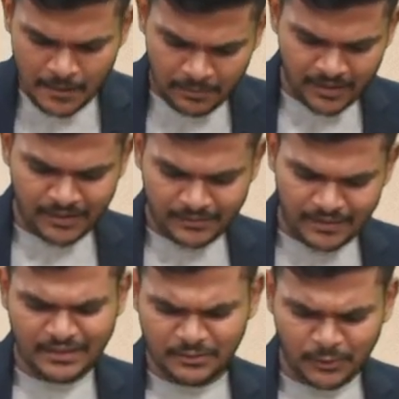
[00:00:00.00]
But the
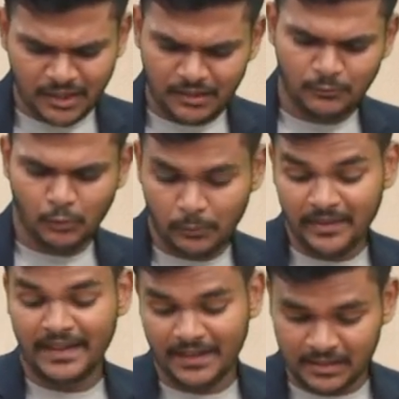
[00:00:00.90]
next one won't
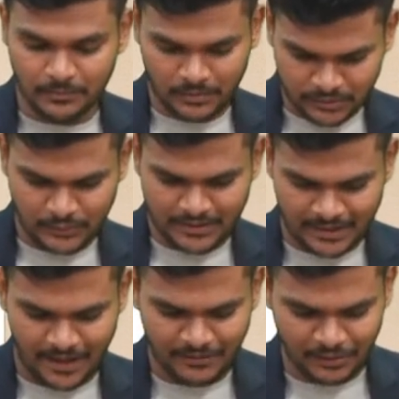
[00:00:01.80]
be that simple, so let's
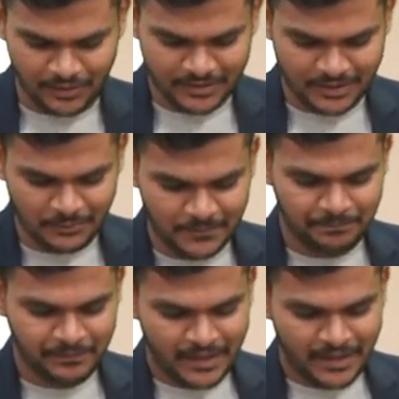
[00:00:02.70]
have a look, shall we?